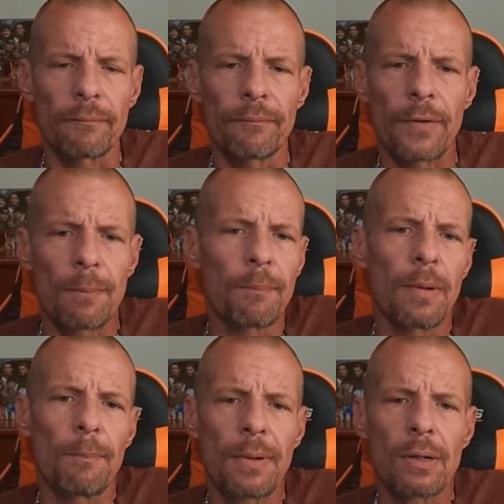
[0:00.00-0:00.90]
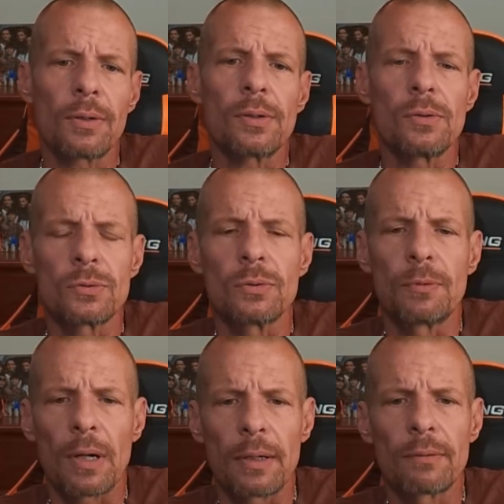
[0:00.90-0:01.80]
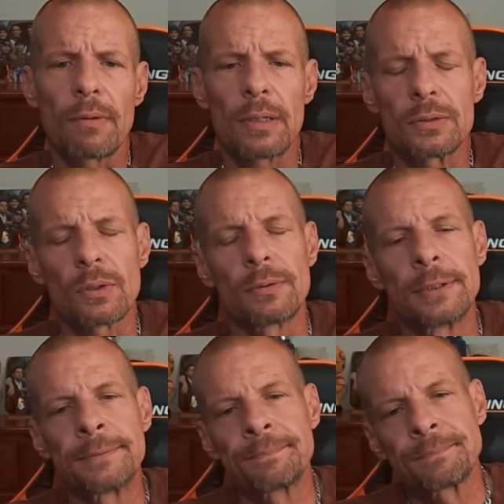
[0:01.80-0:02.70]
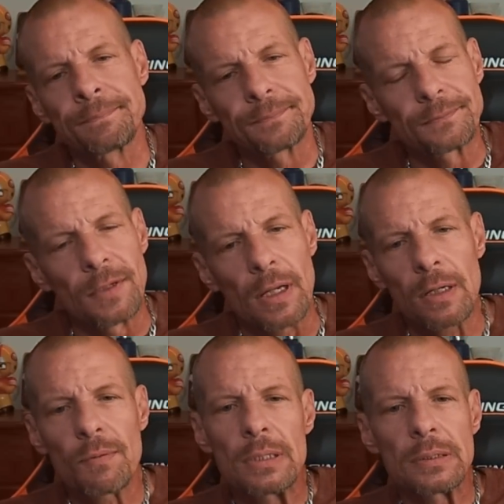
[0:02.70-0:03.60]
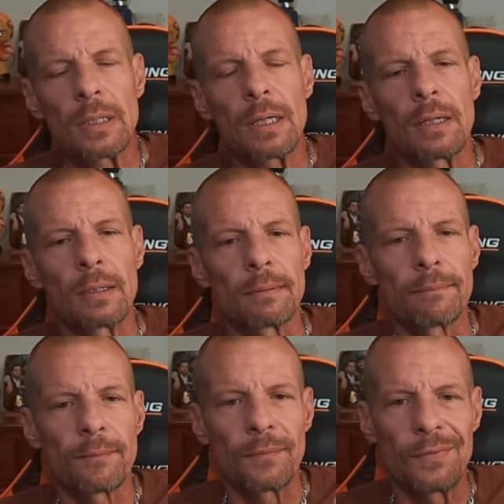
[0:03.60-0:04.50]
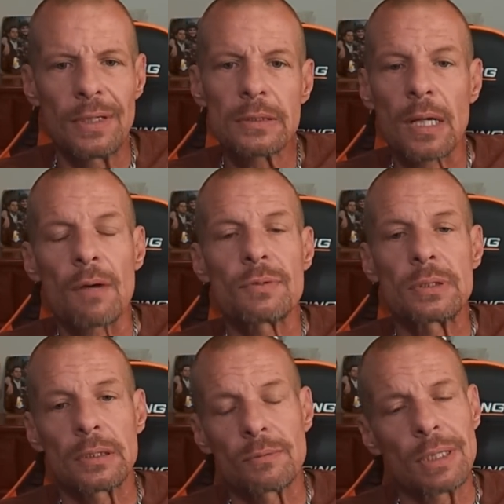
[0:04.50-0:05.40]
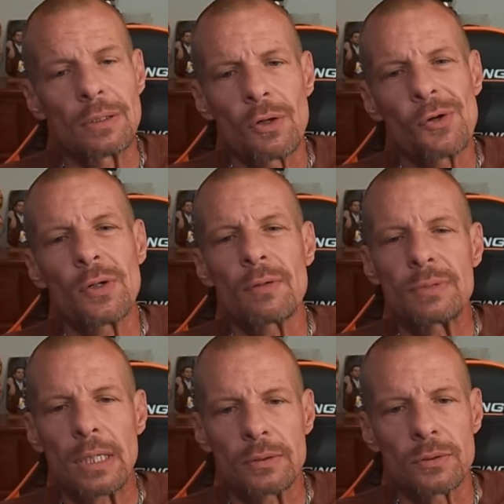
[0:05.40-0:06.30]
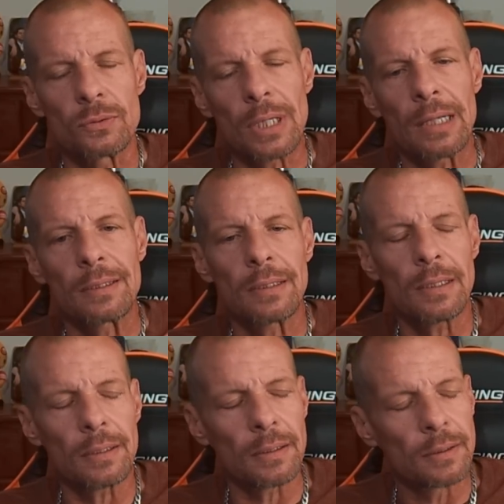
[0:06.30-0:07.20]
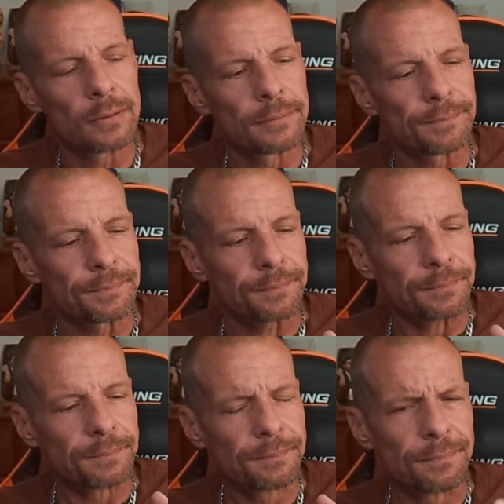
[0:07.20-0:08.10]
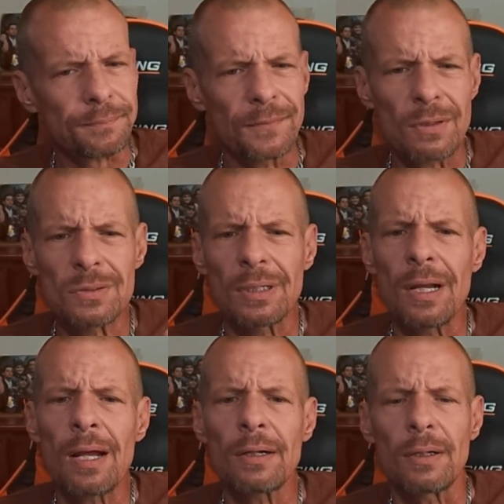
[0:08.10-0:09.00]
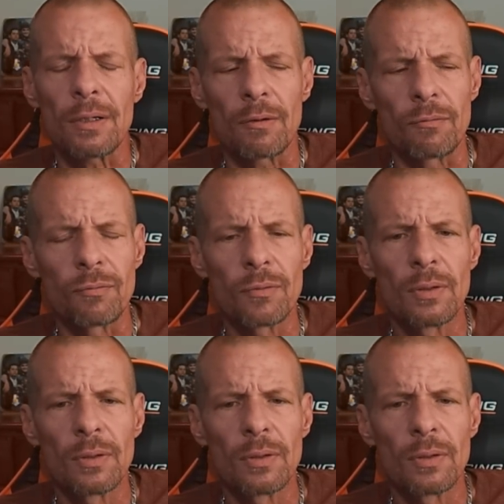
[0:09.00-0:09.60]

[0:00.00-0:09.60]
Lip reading: I'm back on the YouTube grind, right? So, anyways, this conversation, right, the earning of tattoos. I think there's a lot of